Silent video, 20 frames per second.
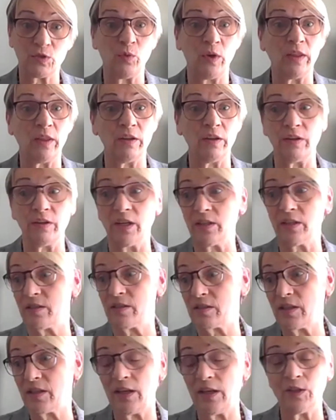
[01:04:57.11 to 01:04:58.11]
whether
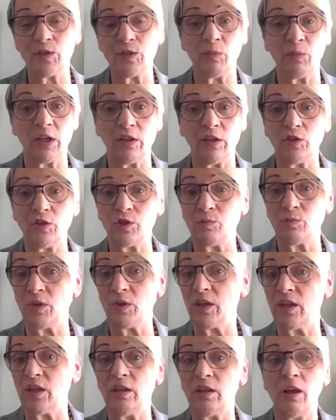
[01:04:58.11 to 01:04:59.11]
it's case
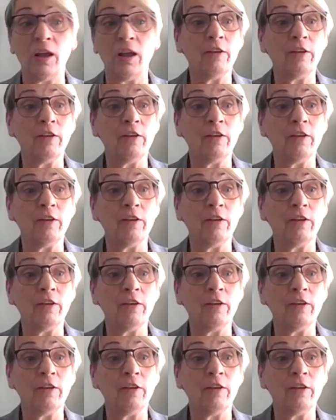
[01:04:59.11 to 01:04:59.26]
management,